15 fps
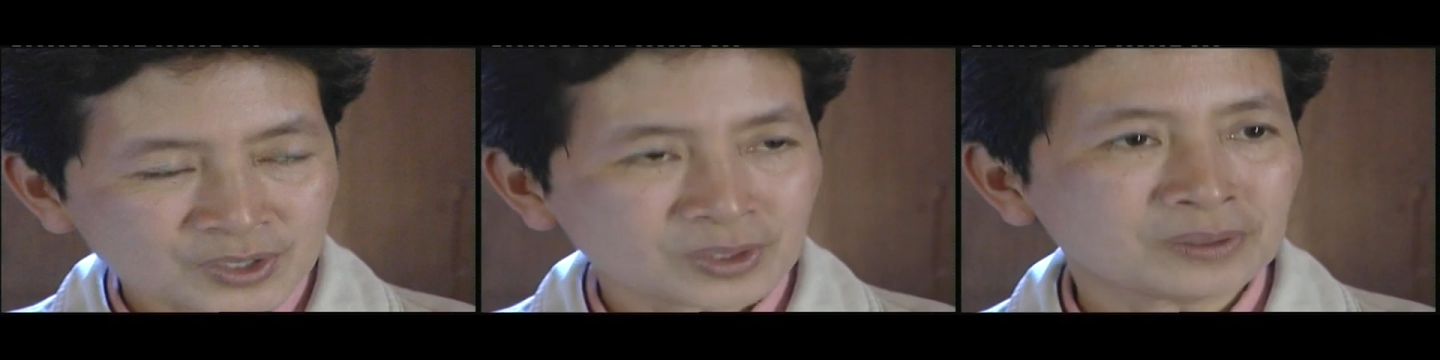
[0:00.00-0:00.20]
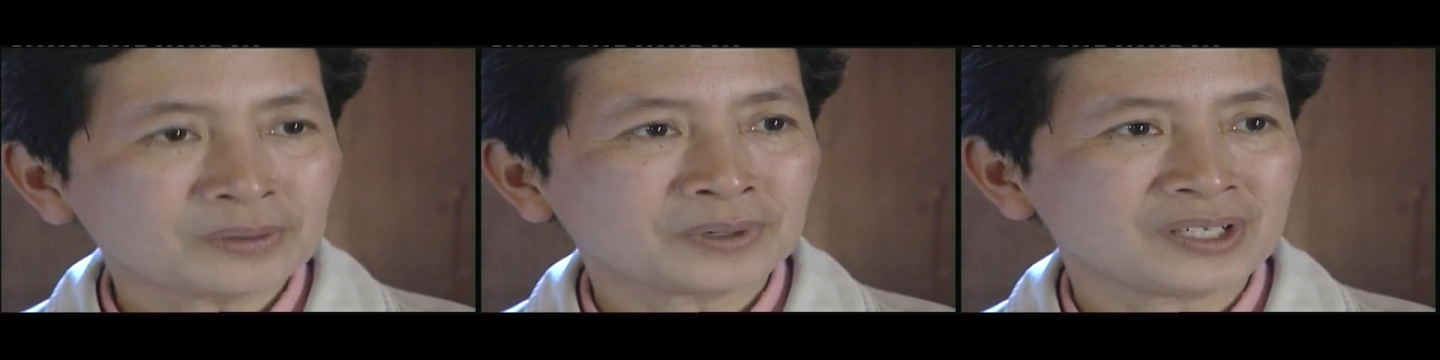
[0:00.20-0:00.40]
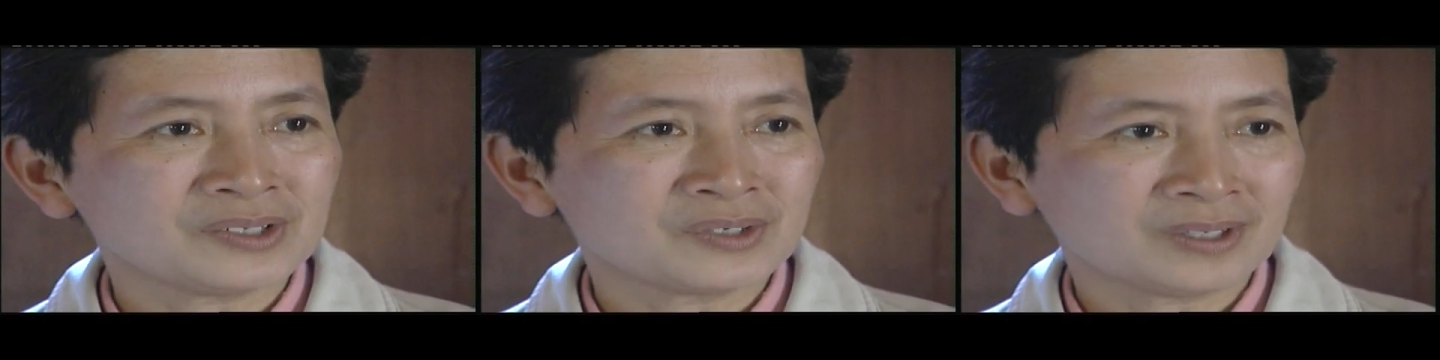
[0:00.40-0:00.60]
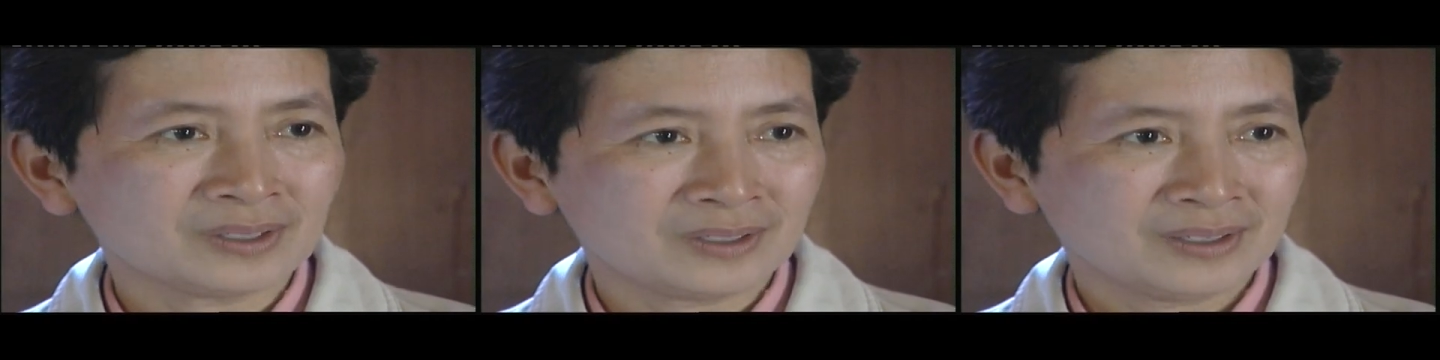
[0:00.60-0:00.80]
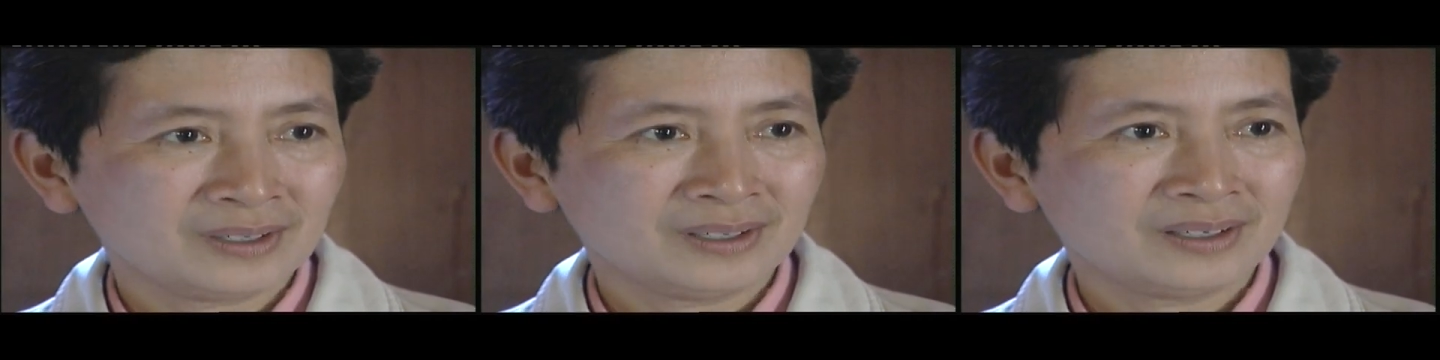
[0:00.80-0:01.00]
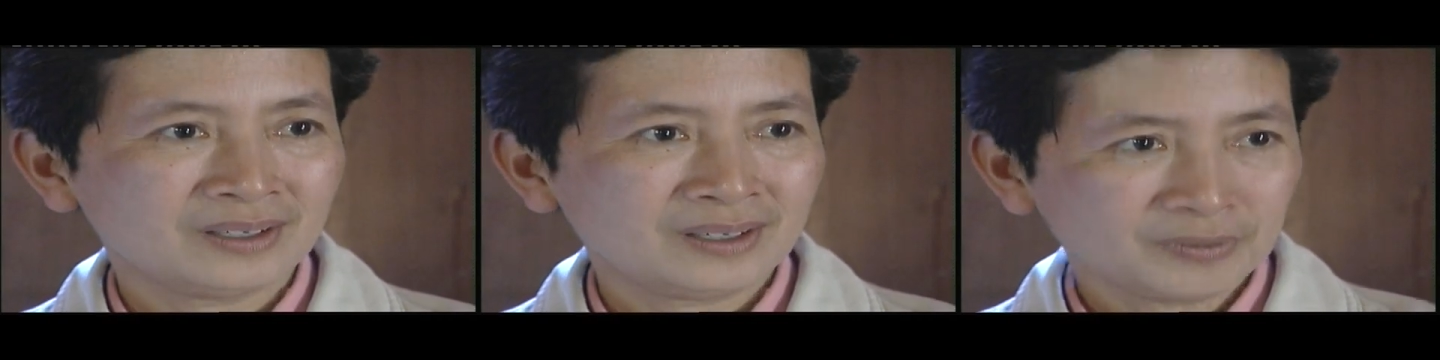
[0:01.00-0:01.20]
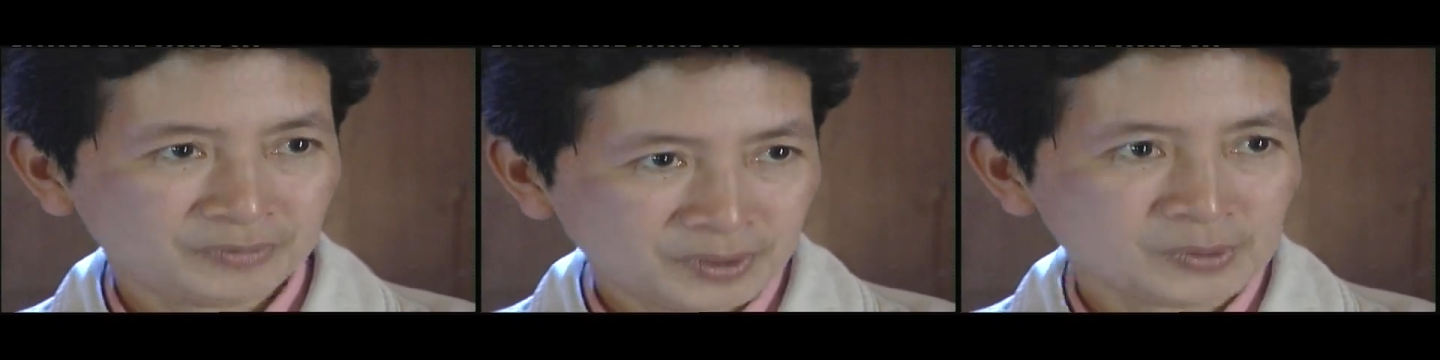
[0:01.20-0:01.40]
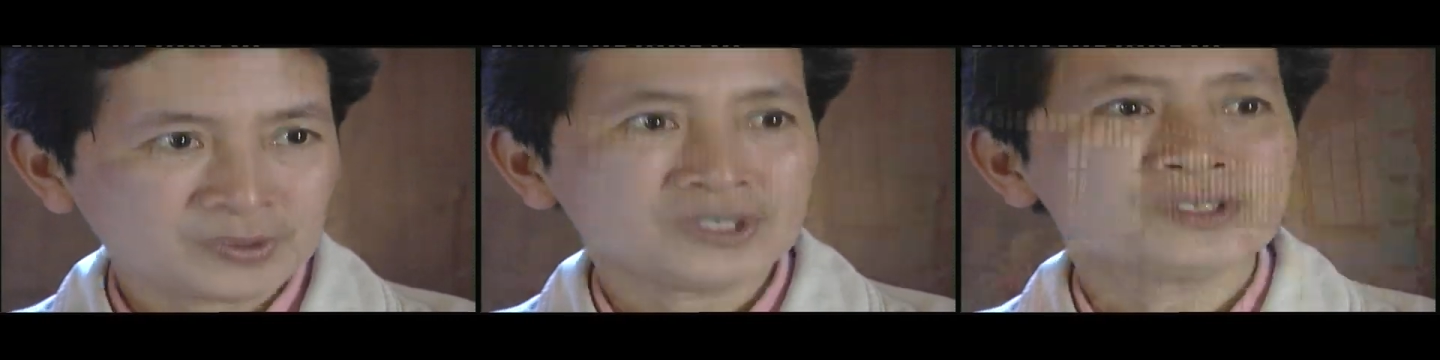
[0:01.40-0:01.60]
generation, the
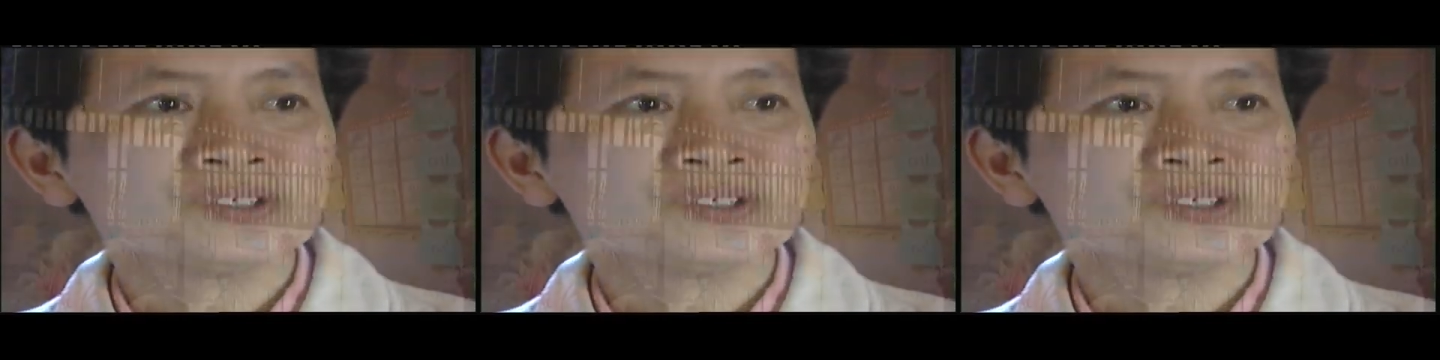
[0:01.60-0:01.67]
future